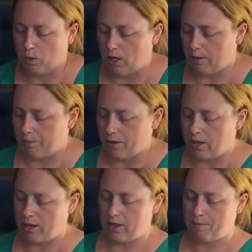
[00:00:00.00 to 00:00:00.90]
Well,
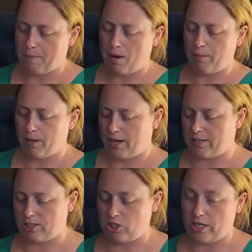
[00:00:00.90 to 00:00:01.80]
then my mom kind
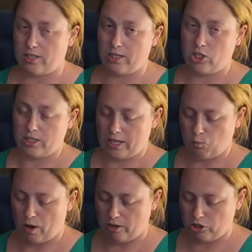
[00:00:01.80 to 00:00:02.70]
of suggested, she
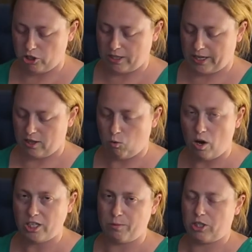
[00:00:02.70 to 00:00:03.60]
said, why don't you stick it in the
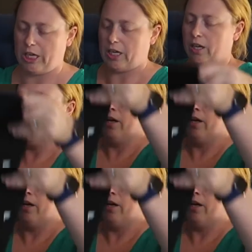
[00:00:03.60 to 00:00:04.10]
washing machine?